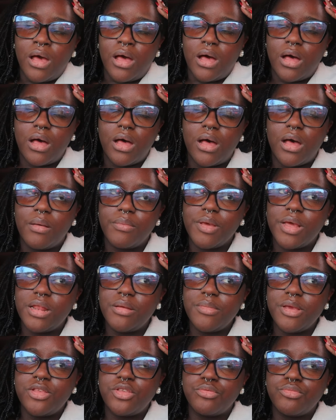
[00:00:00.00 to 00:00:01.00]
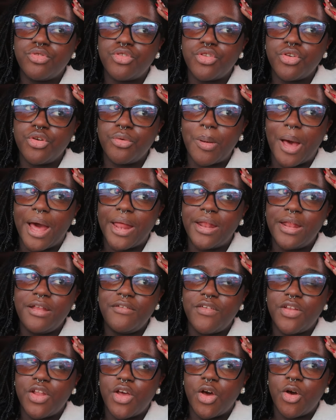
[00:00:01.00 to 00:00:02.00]
I'm getting me some soup. I didn't
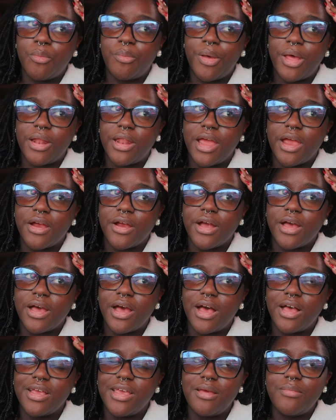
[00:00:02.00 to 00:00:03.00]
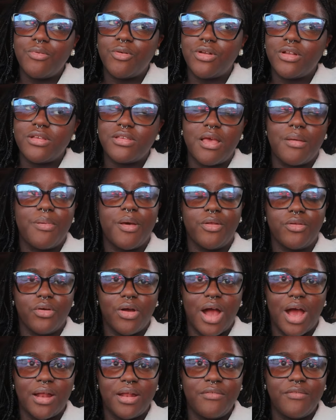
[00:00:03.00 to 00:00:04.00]
even know Panera. I keep wanting to say
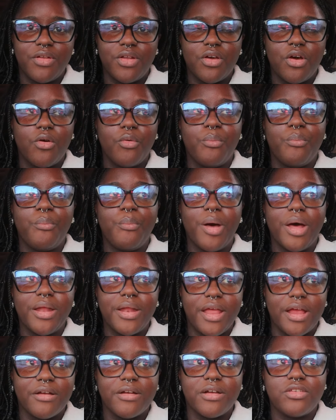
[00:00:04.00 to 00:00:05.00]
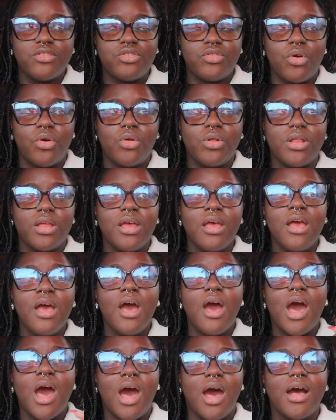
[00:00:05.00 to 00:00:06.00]
Pandora. I didn't even know Panera sold
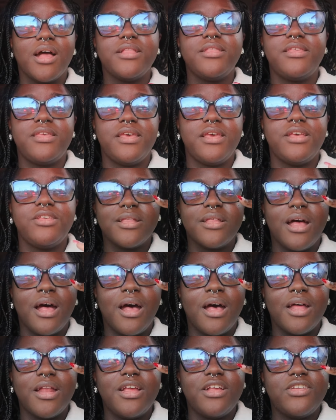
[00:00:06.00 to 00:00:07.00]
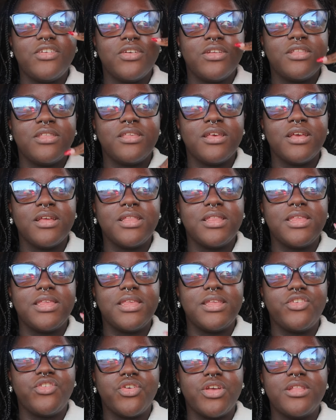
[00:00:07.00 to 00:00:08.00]
hot tea. Got the honey ginseng
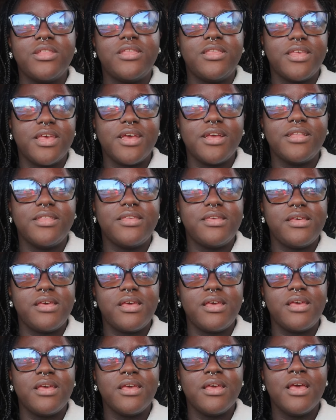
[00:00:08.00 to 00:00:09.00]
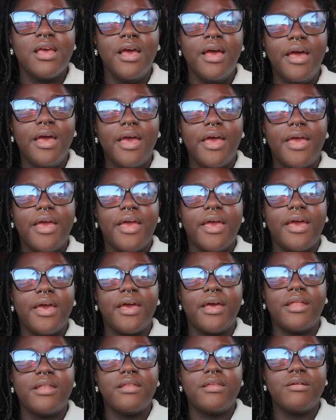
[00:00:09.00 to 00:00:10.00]
tea
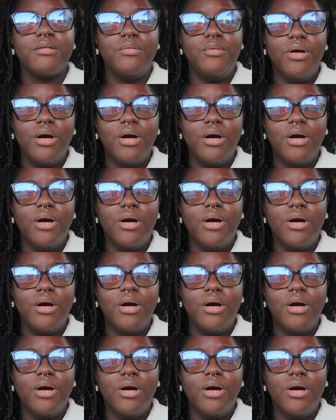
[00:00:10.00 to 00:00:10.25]
and